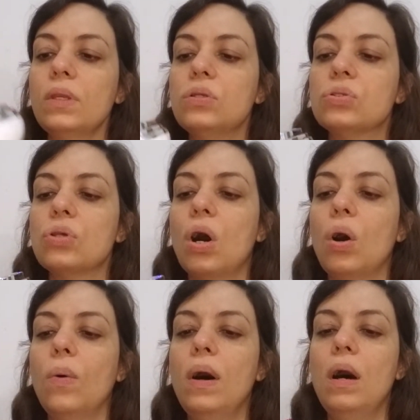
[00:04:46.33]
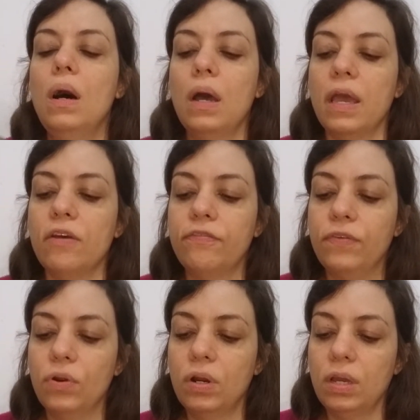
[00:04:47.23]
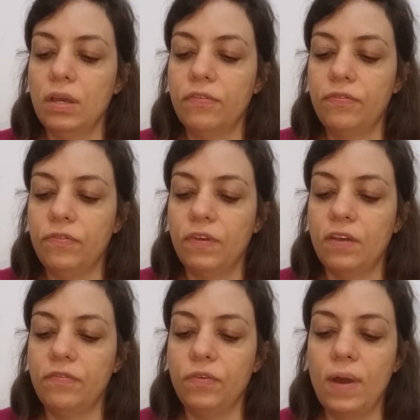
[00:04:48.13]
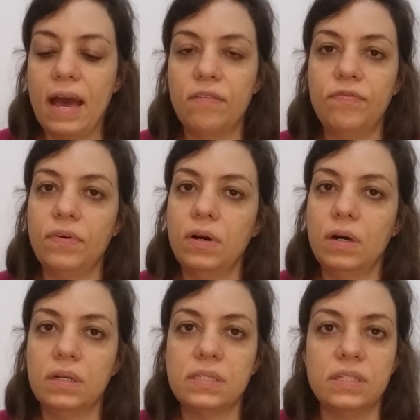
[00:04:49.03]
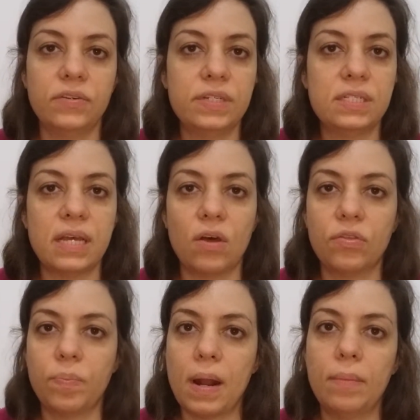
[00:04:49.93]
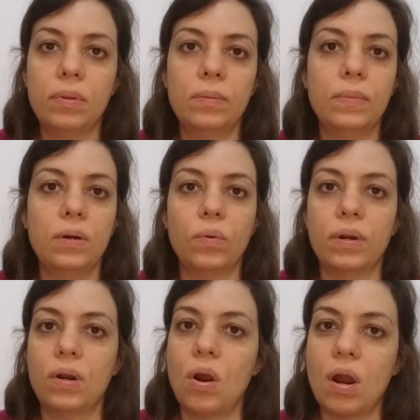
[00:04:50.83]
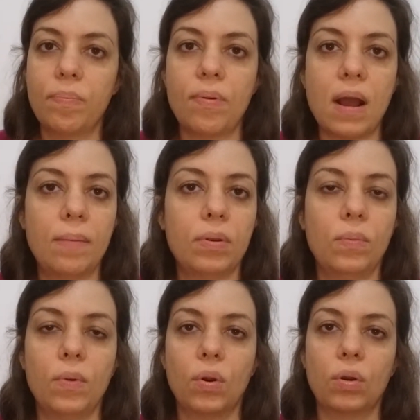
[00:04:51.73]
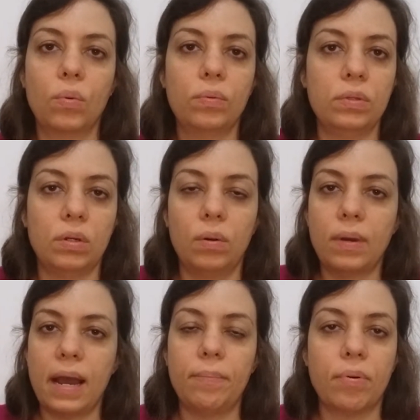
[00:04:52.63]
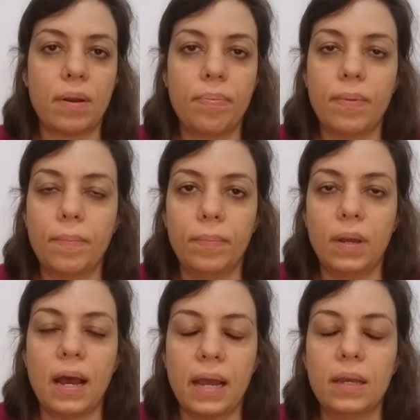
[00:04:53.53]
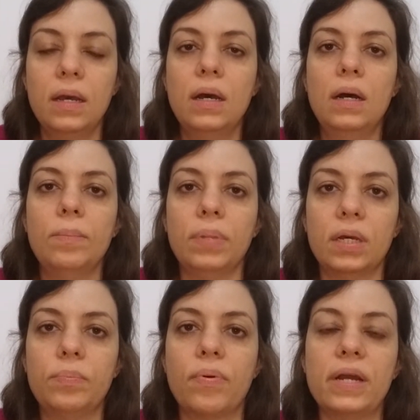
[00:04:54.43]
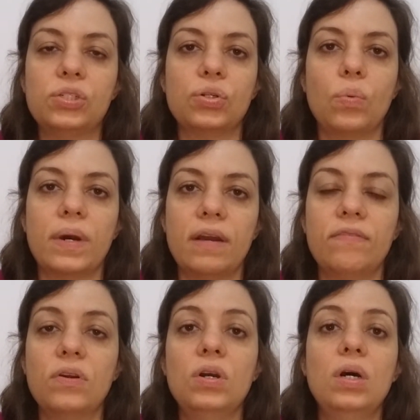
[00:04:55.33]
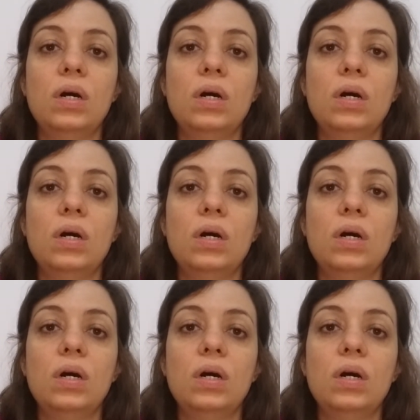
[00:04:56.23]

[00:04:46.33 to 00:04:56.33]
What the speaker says: so if you have a serious health problem or heart problem, or high blood pressure or whatever,